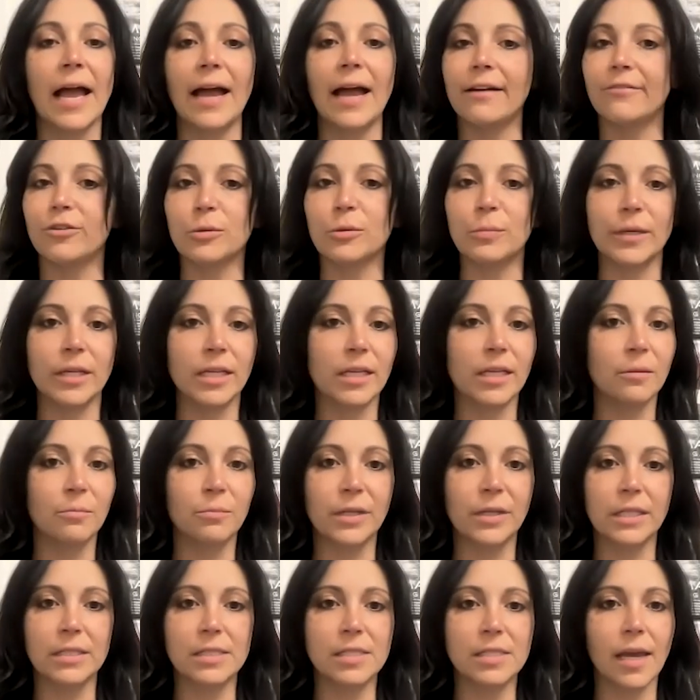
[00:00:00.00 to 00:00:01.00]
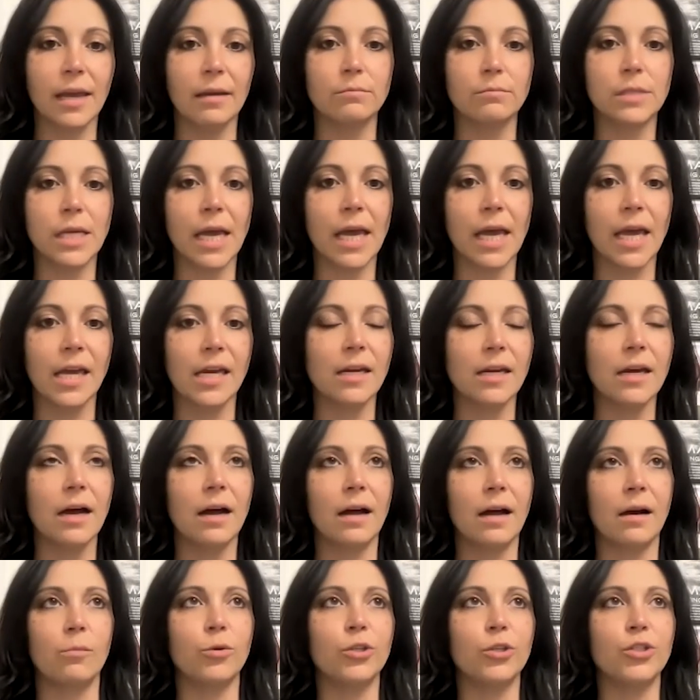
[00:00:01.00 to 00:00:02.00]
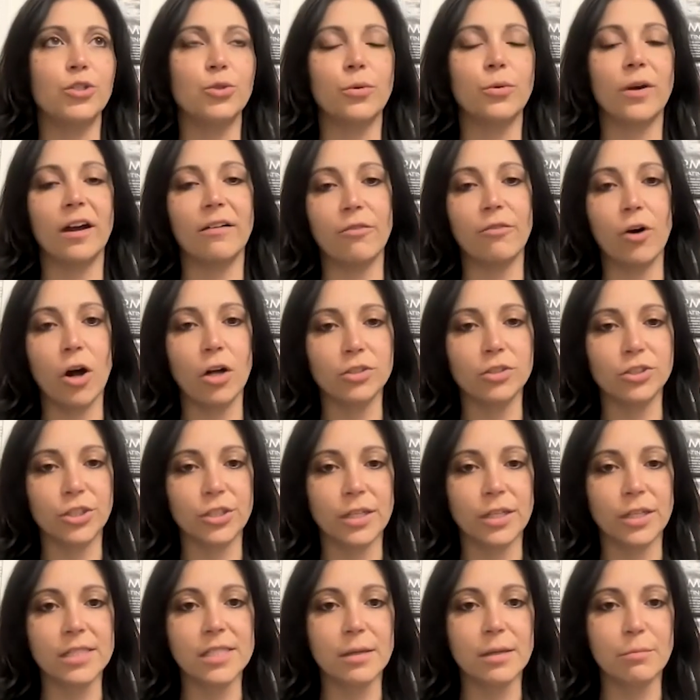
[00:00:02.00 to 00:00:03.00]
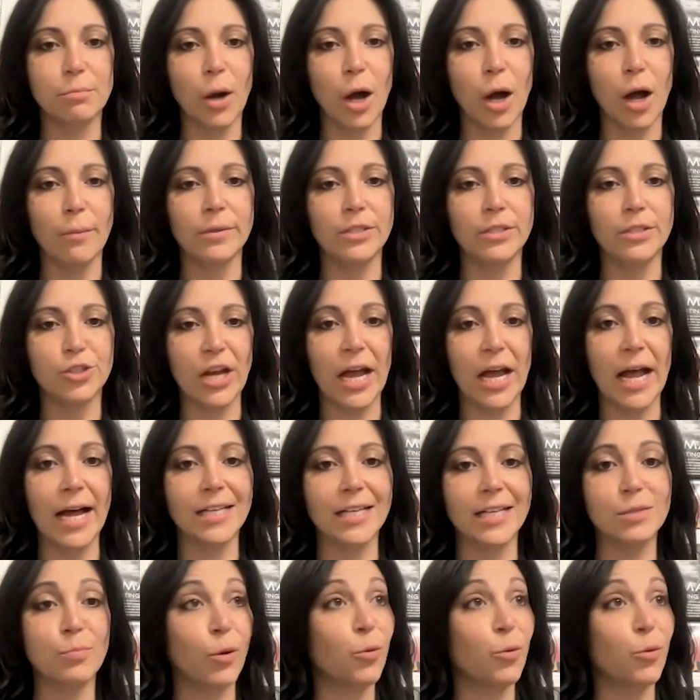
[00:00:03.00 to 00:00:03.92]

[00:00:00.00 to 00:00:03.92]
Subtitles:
Everybody competes game day. We do have alternates in pom and jazz,